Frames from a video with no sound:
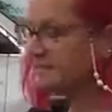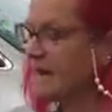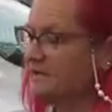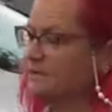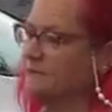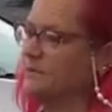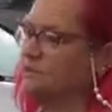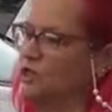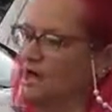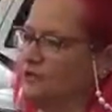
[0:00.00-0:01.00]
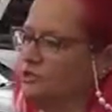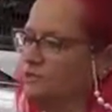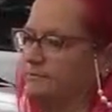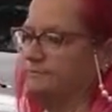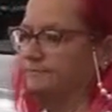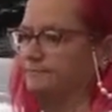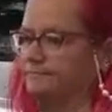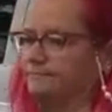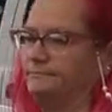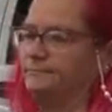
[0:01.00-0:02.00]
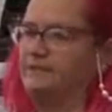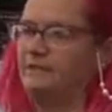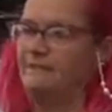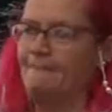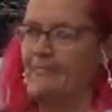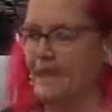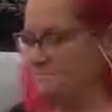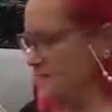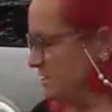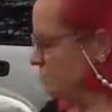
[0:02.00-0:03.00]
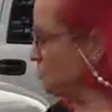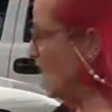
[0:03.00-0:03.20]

Satan had been judged. He'd been